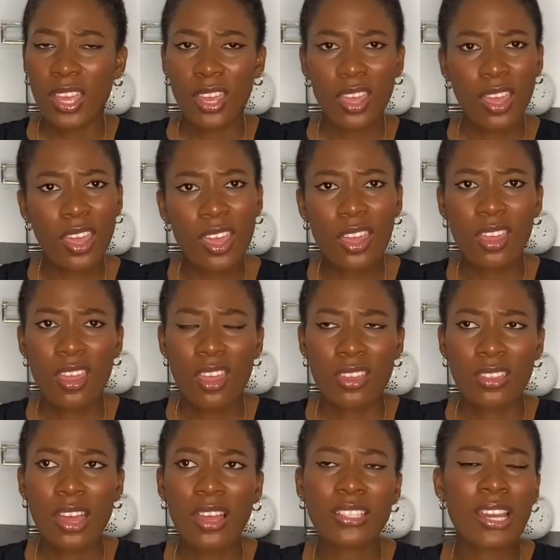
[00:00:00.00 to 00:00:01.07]

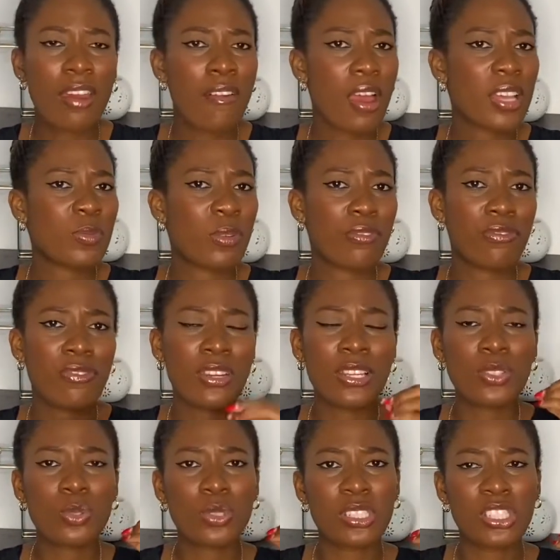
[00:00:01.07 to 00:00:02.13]
That Dara has been
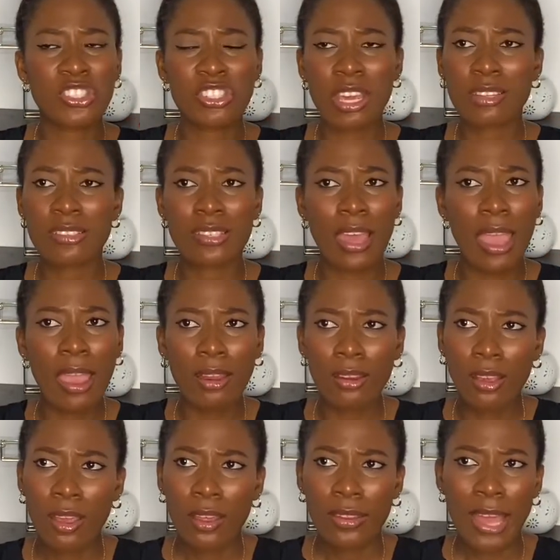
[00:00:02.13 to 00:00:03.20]
feeling so dejected,
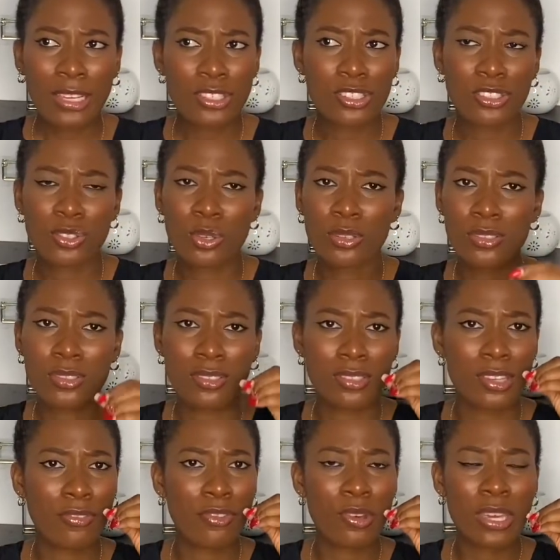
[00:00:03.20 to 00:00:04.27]
that she's not
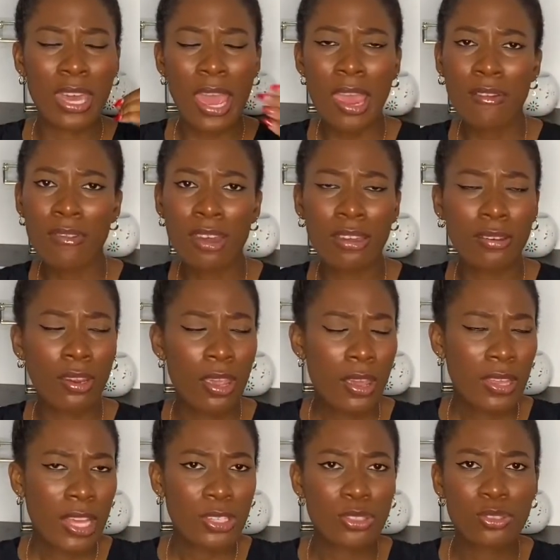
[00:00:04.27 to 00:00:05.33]
even caring,
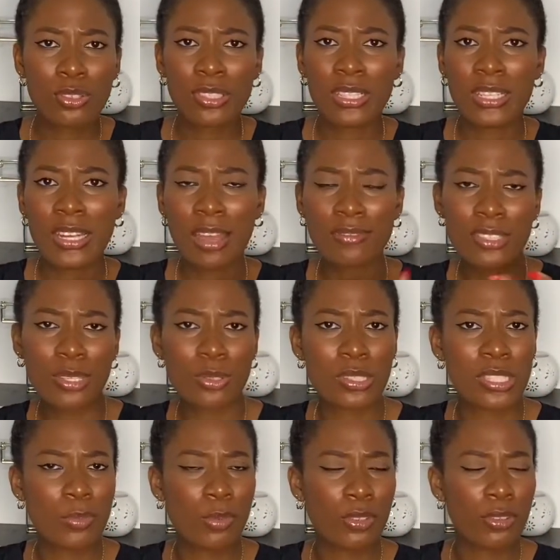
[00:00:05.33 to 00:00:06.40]
that she just left her to
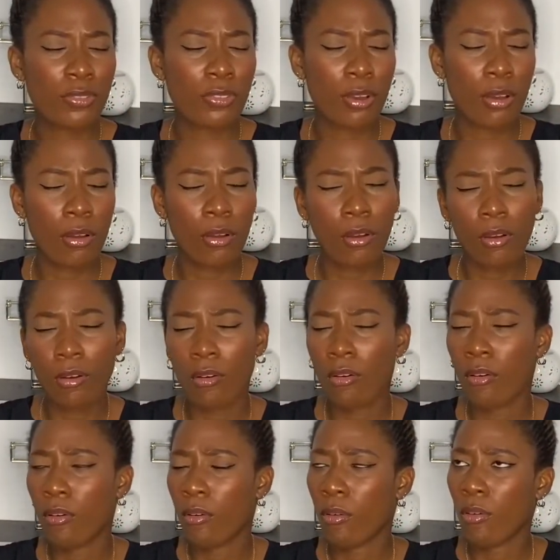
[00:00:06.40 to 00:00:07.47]
sleep on the floor.
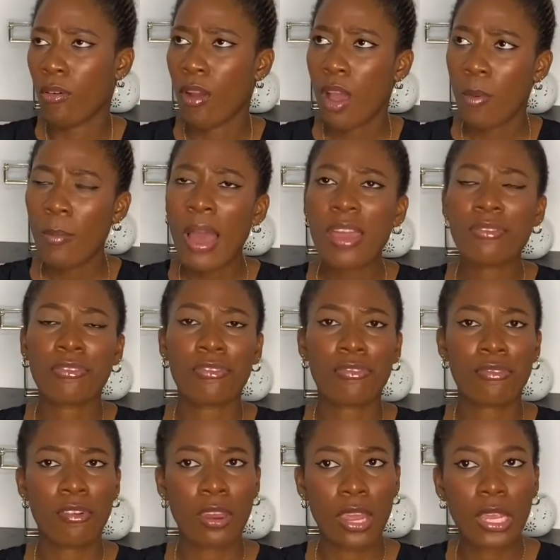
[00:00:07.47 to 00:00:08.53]
Oh, my
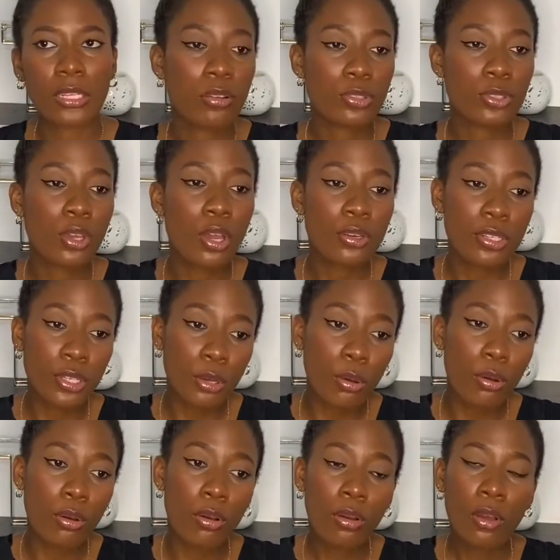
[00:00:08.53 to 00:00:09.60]
friend. Sorry,
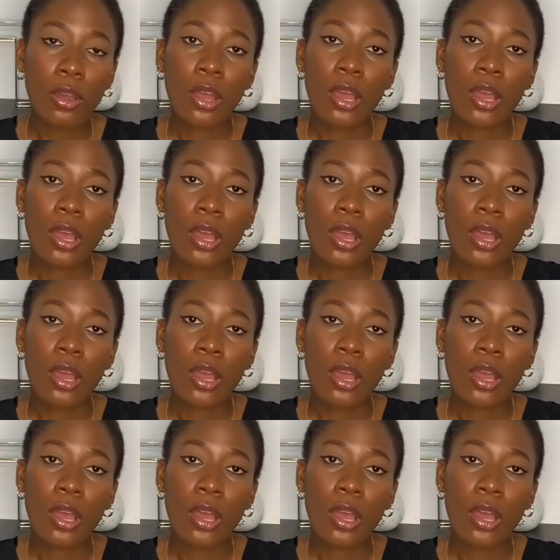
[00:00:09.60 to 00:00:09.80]
oh.